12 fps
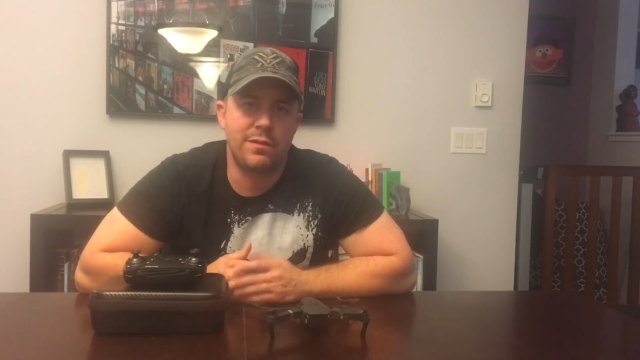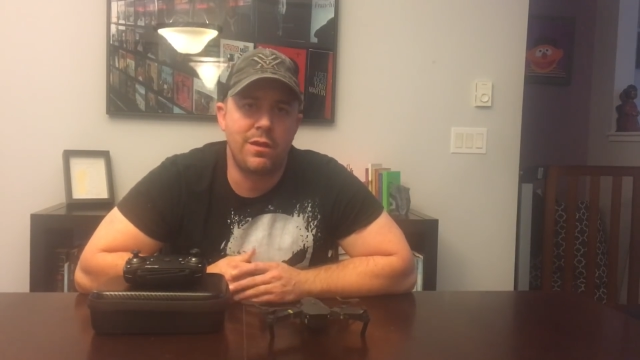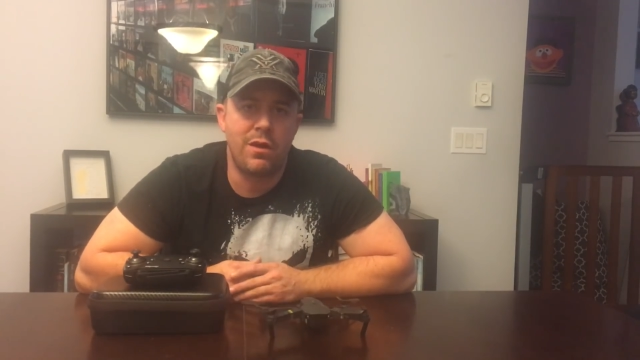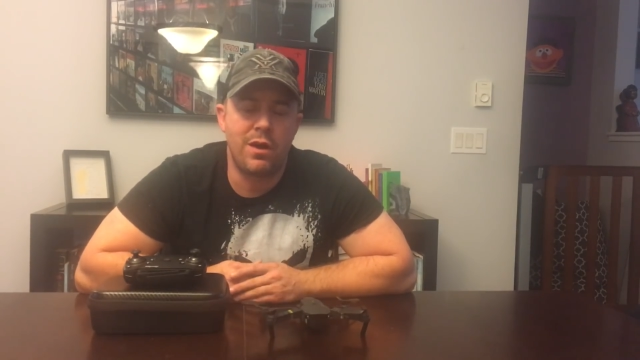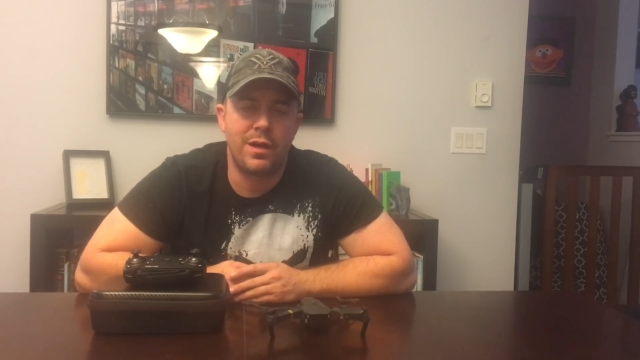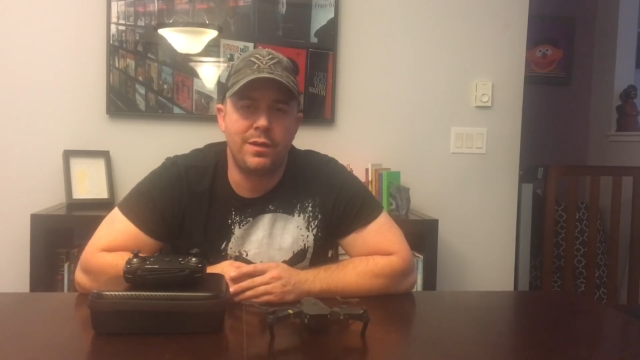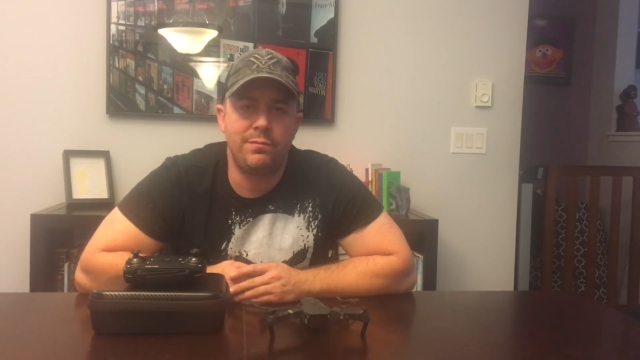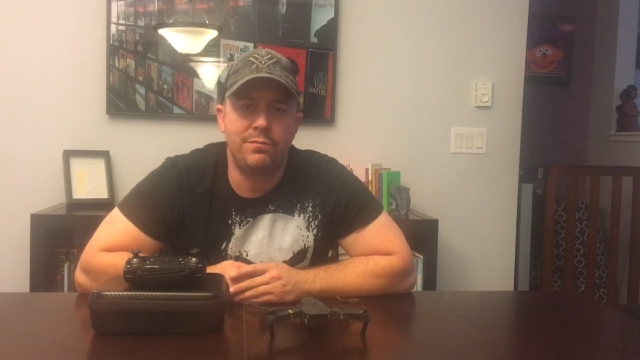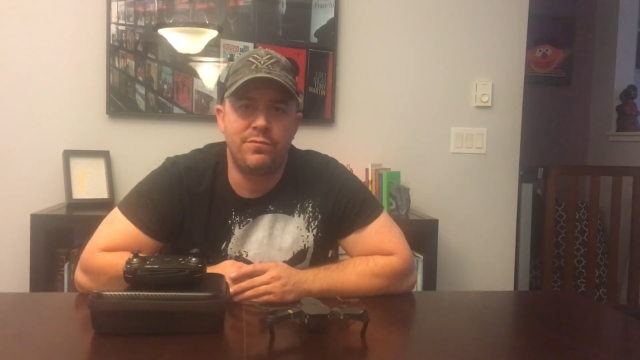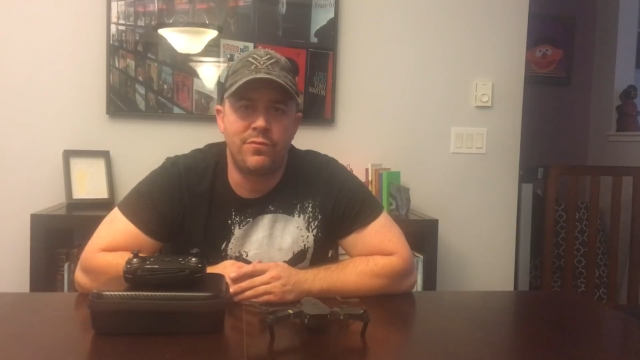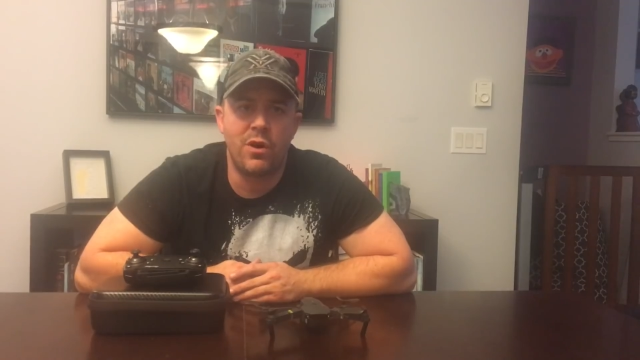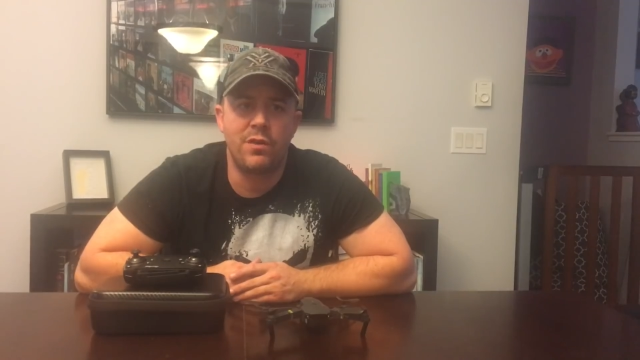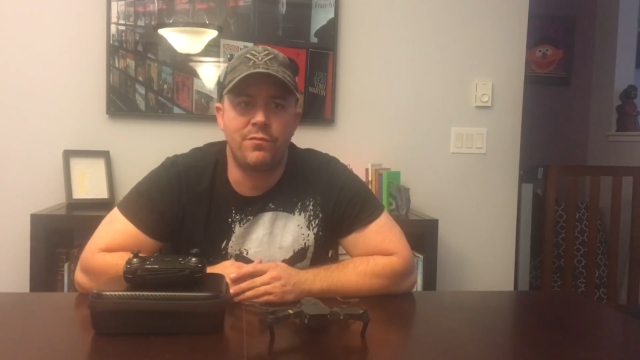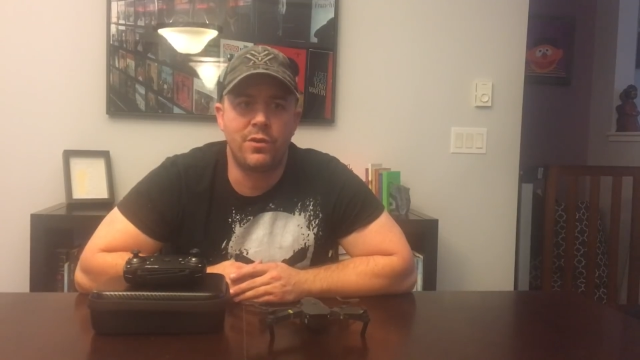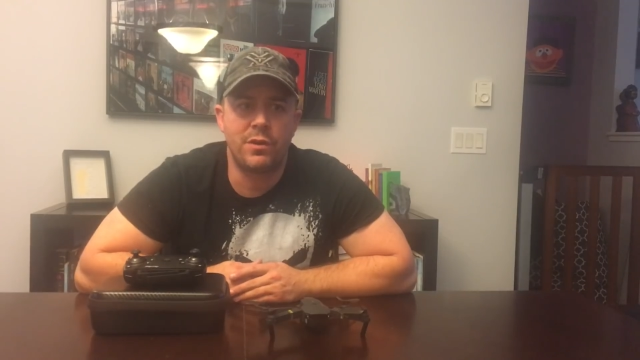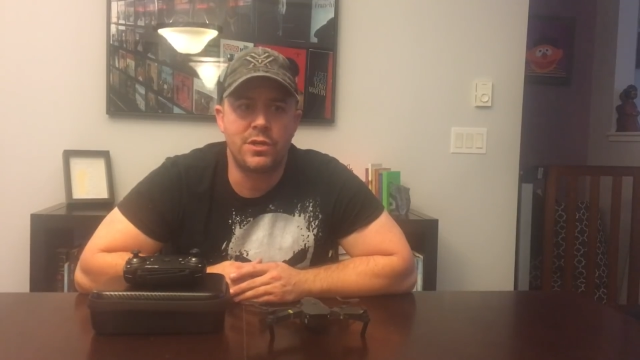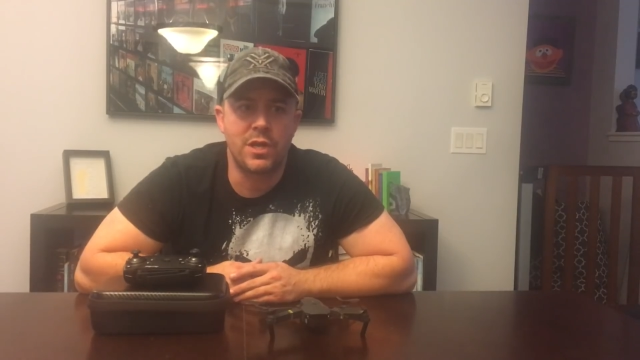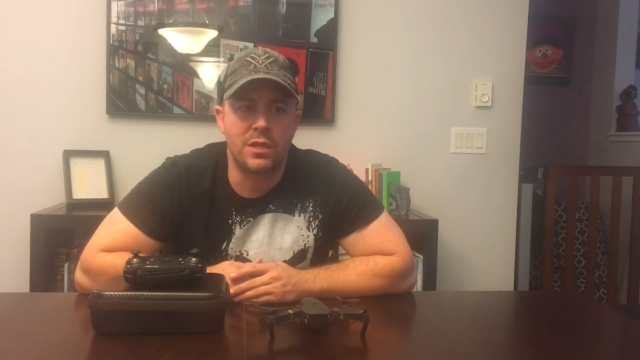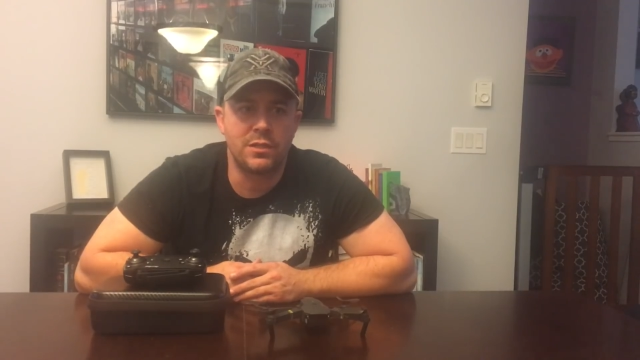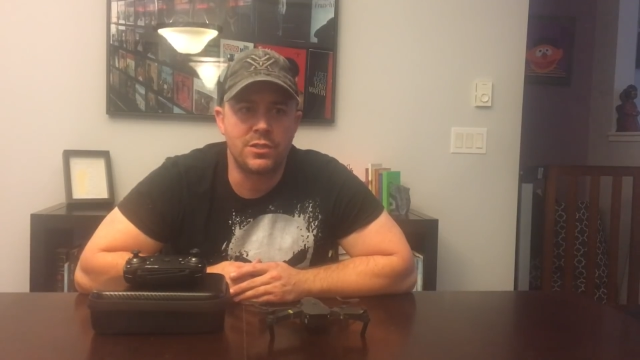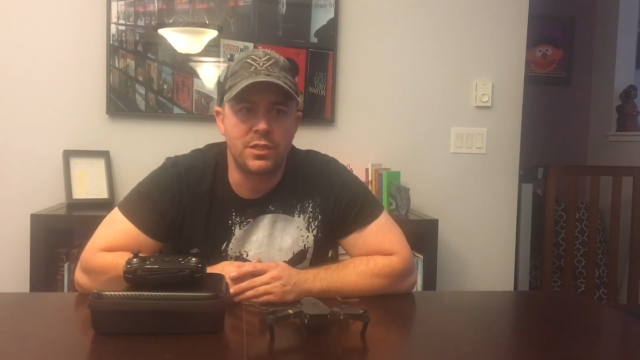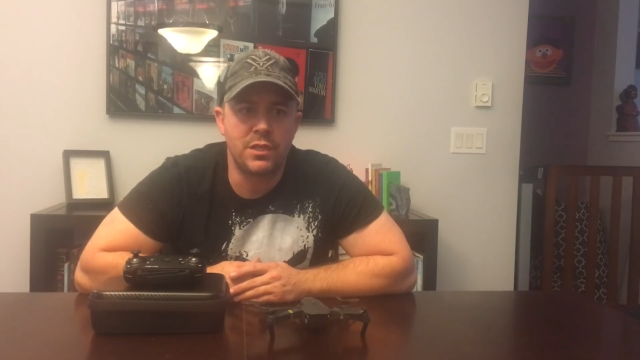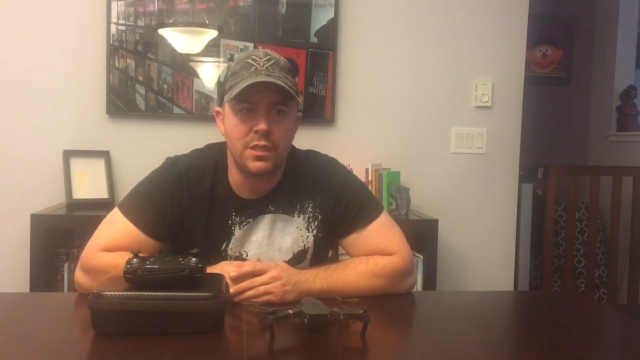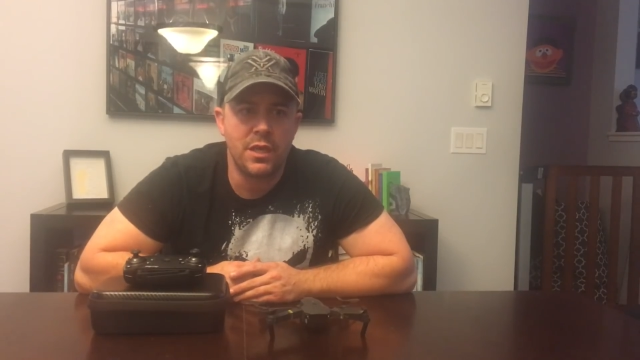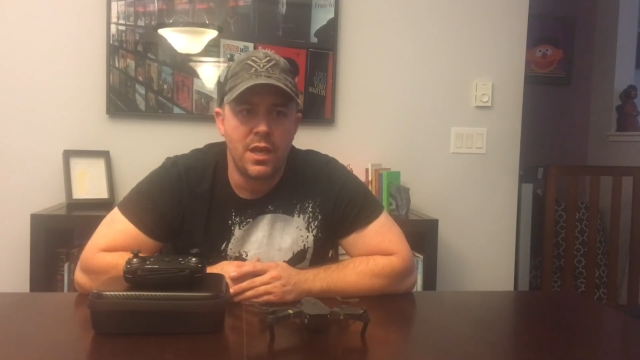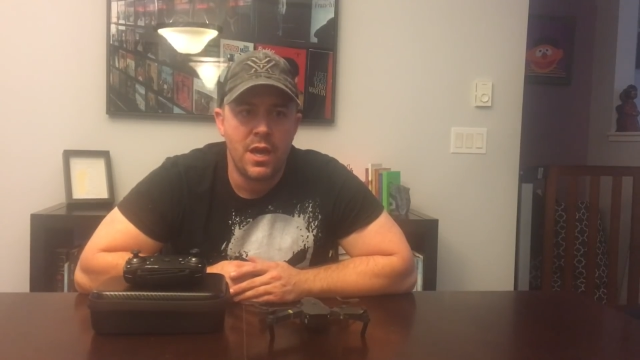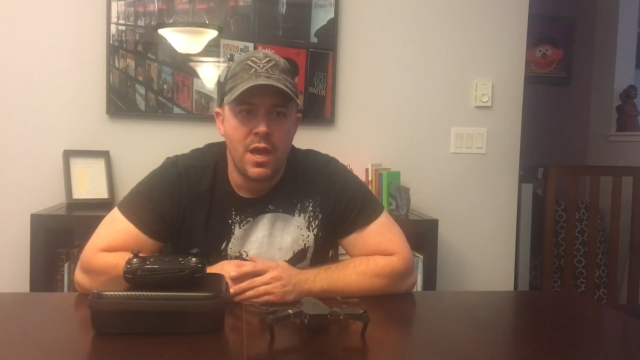I find very challenging.